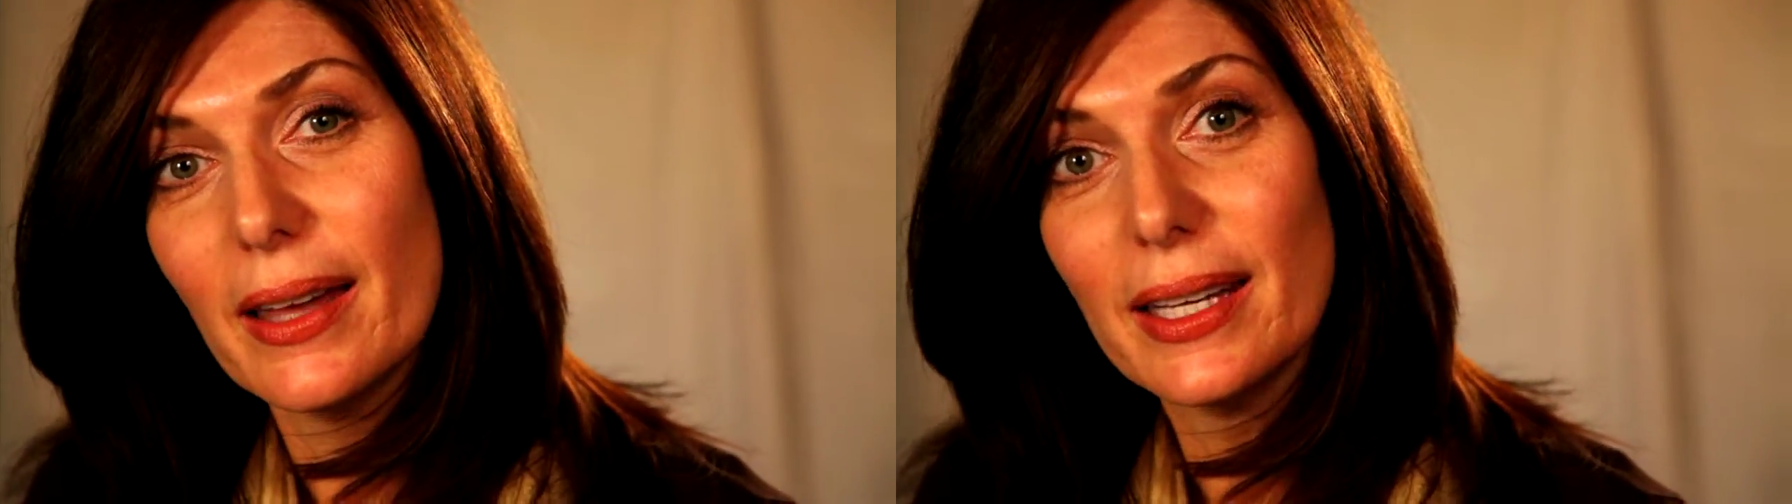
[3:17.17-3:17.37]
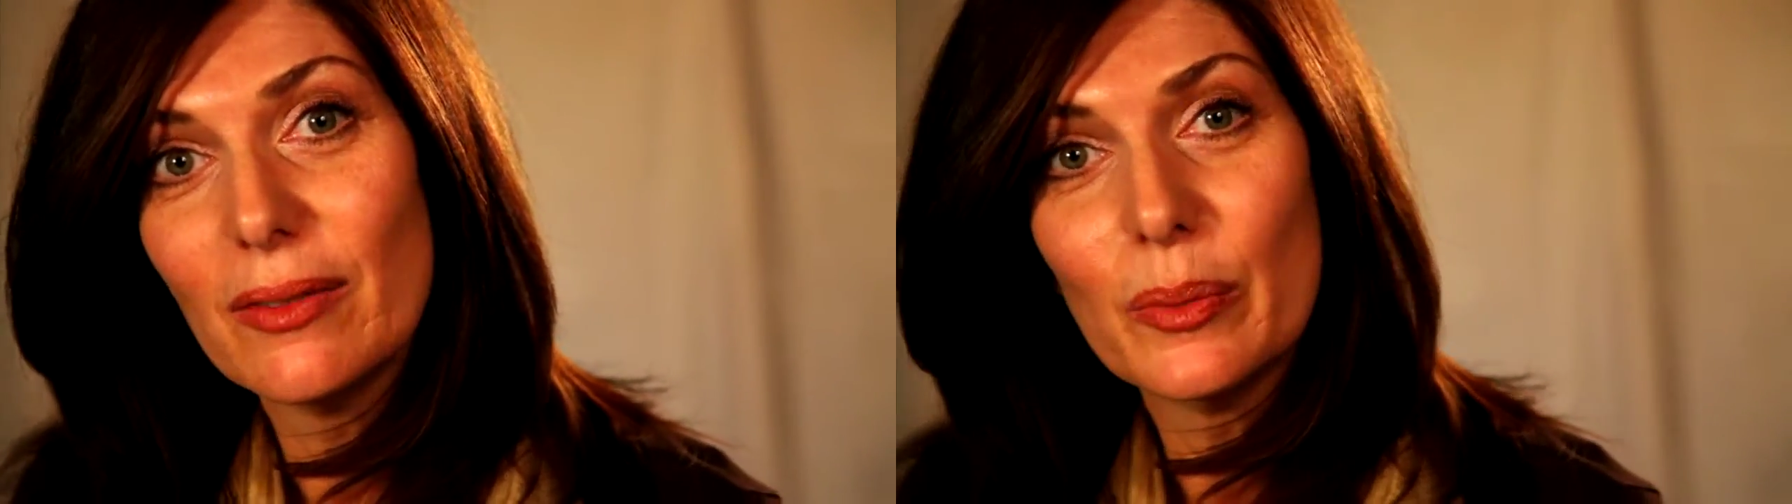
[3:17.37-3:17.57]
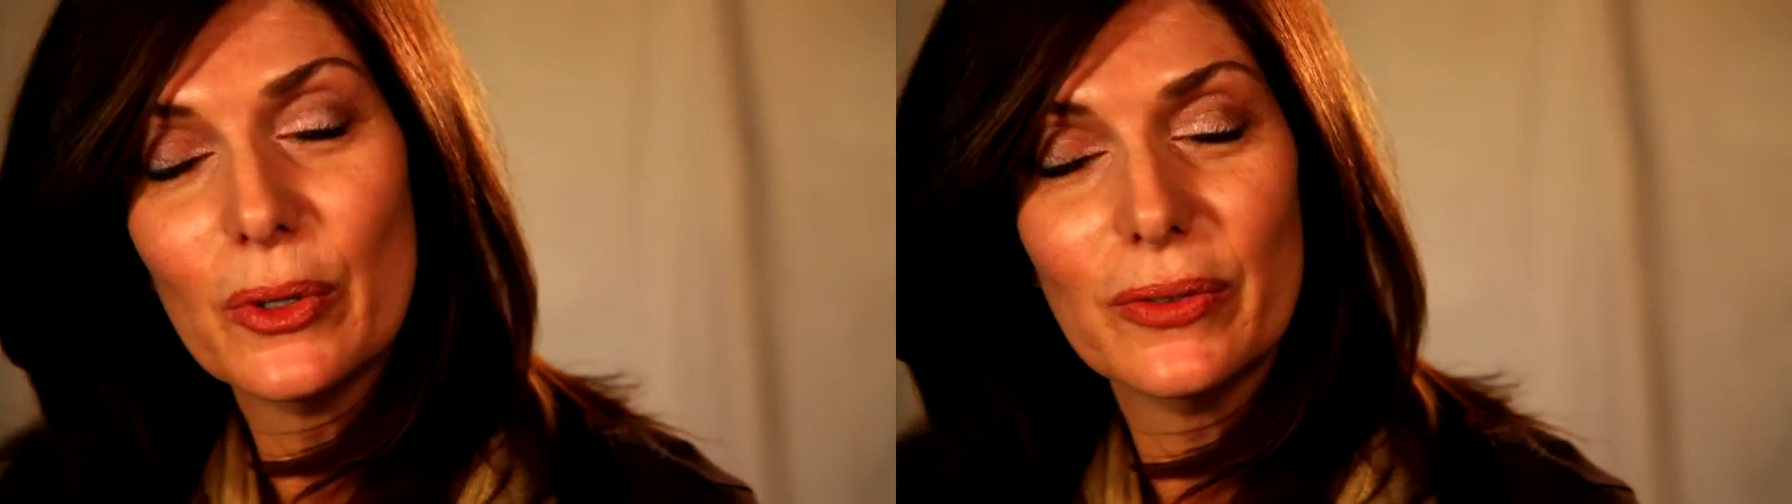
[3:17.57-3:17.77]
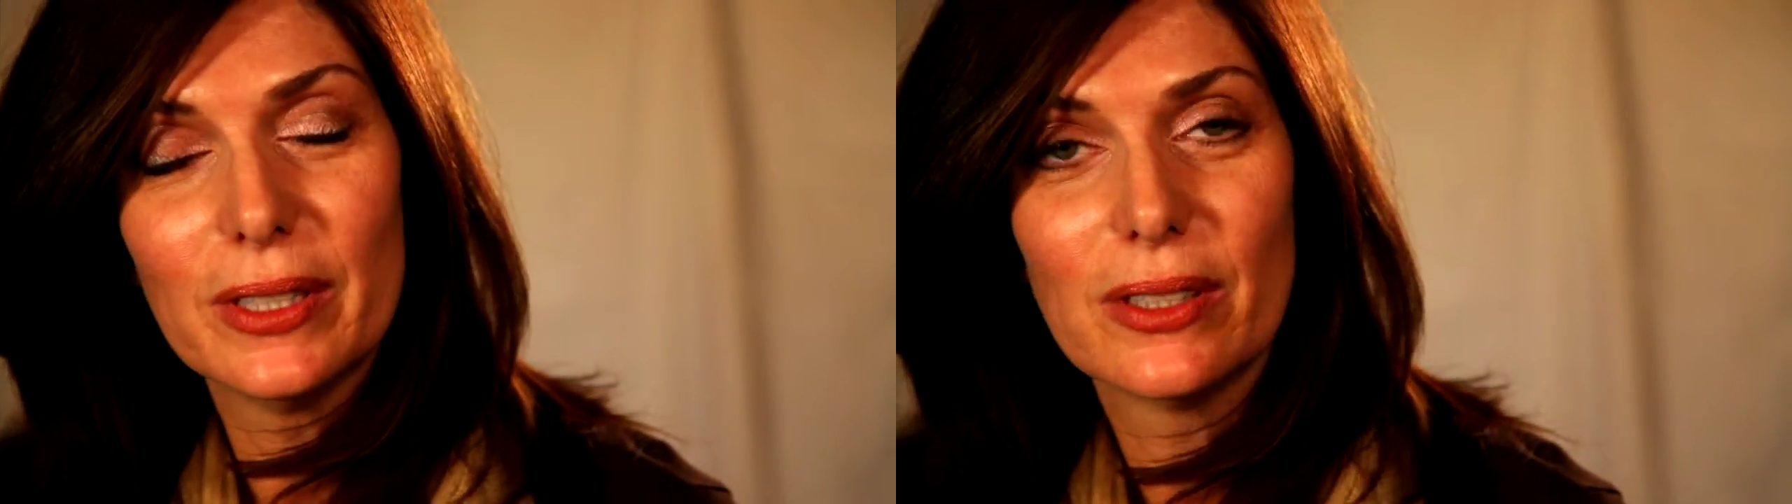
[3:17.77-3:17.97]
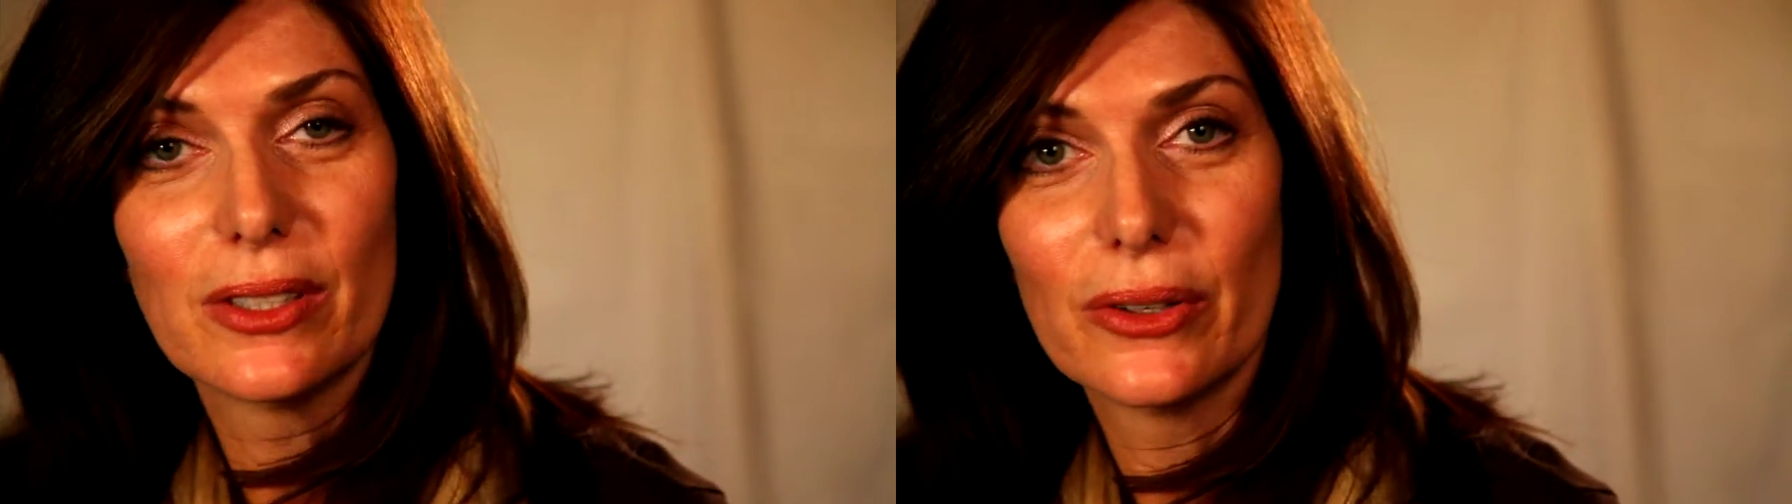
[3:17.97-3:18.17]
and even
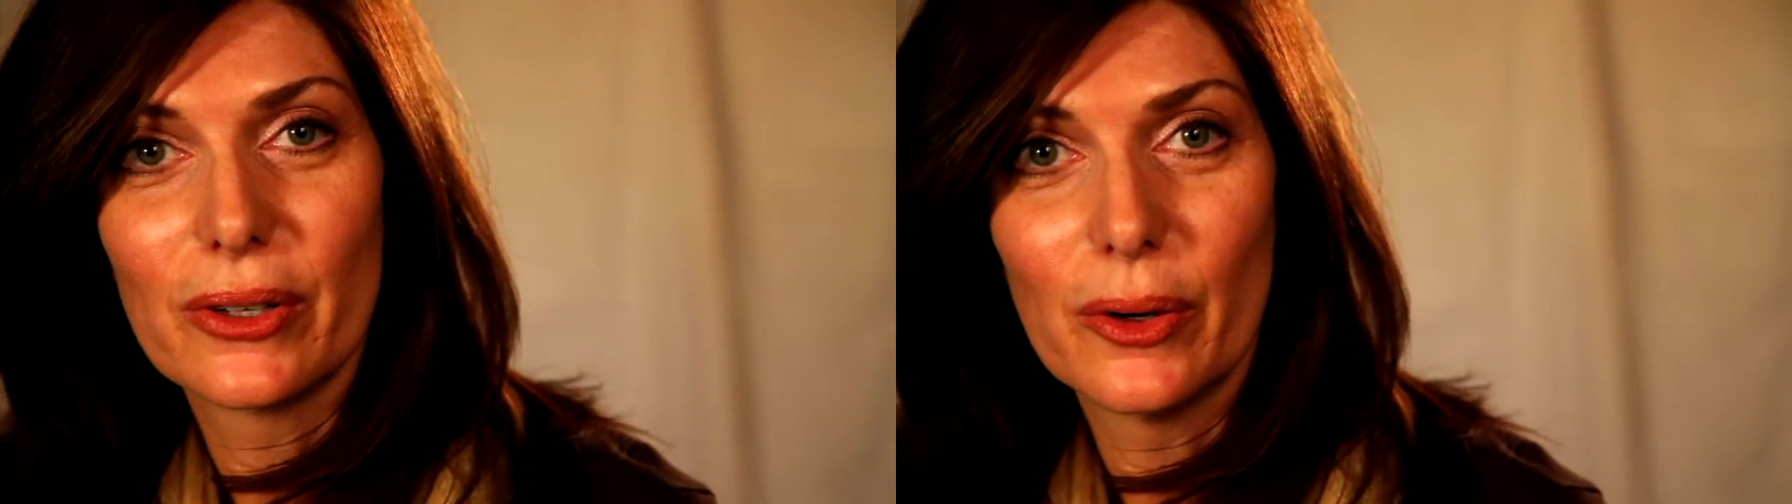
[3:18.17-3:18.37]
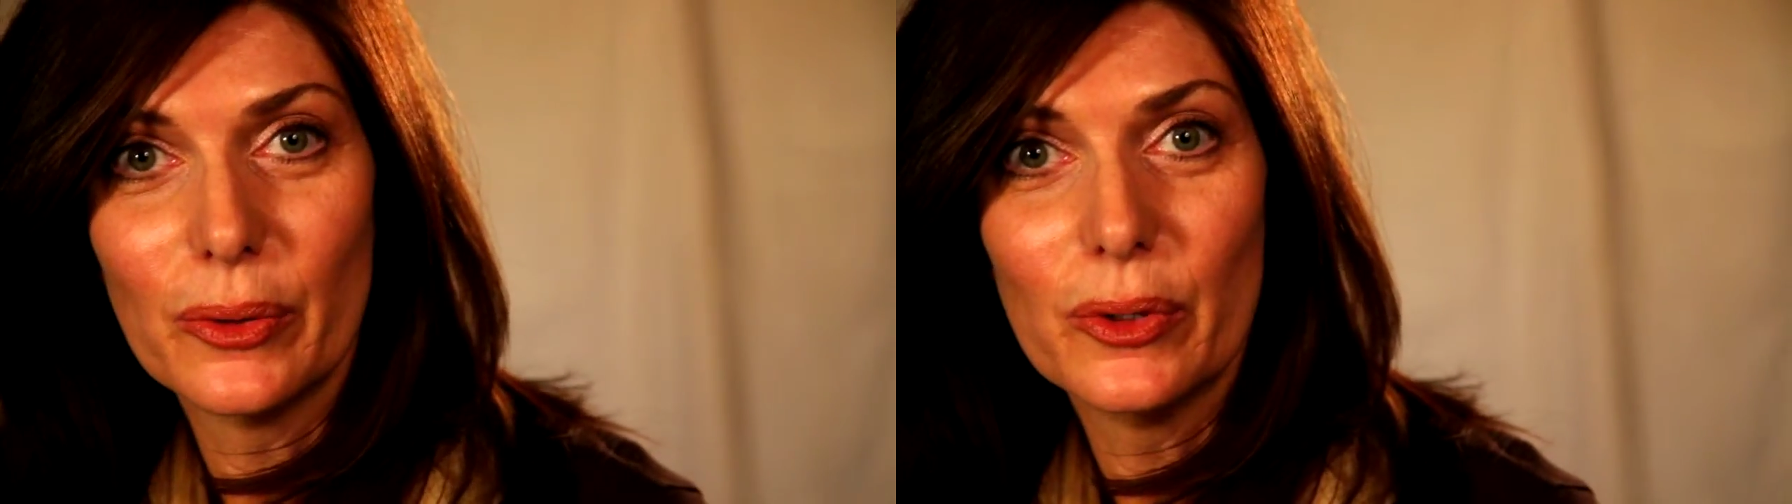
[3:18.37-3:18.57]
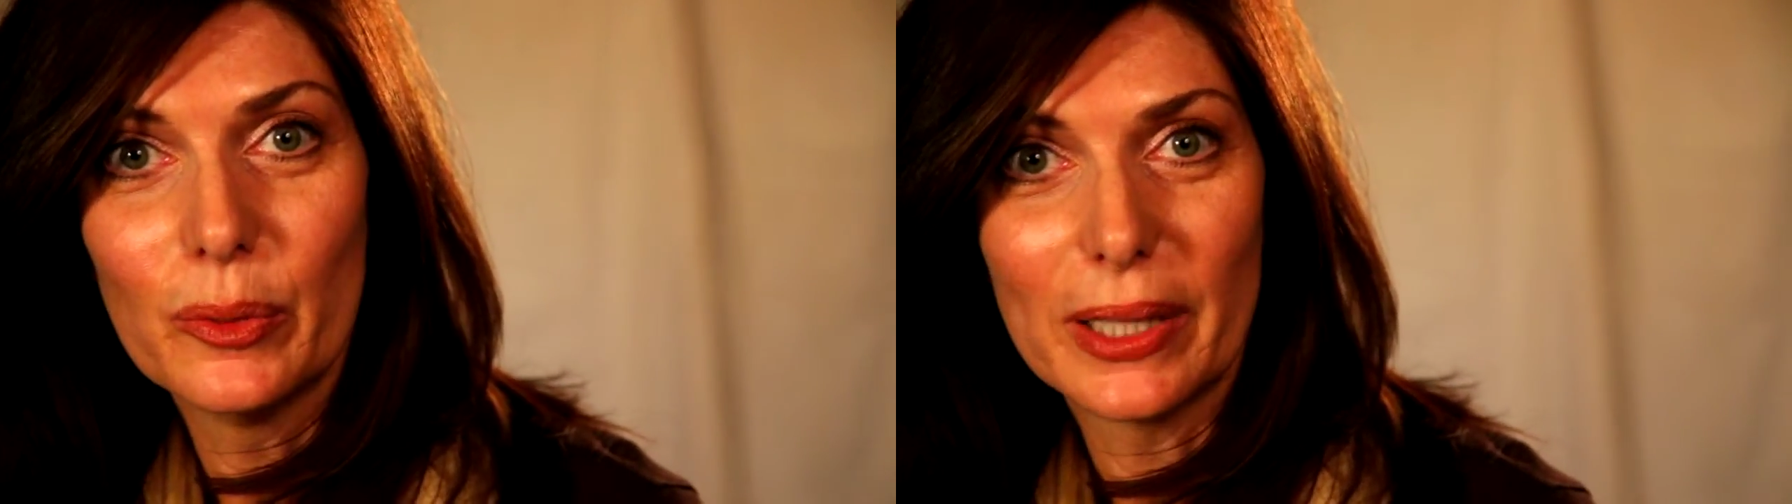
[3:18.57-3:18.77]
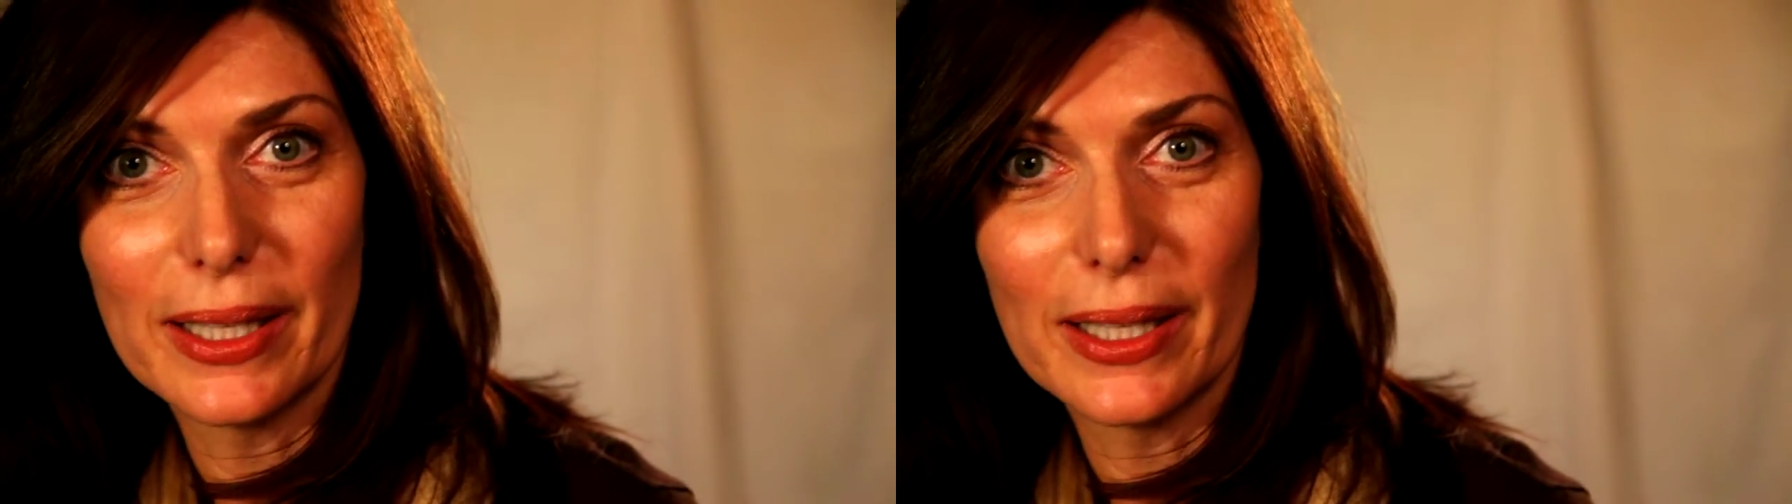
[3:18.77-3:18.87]
moved into their own new